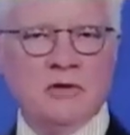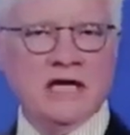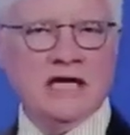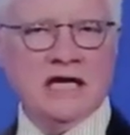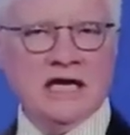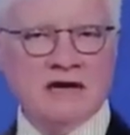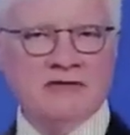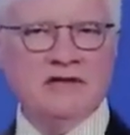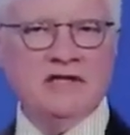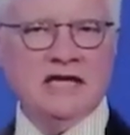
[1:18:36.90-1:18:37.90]
meeting an
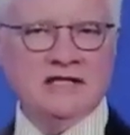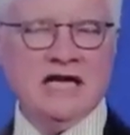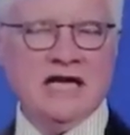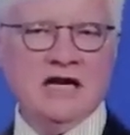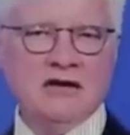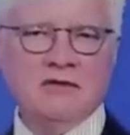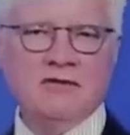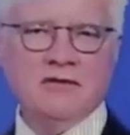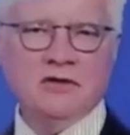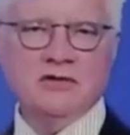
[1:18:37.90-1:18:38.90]
FDA
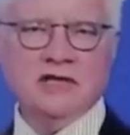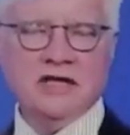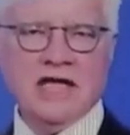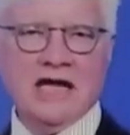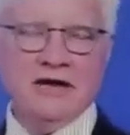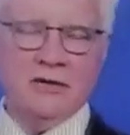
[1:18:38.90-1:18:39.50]
standard for using that.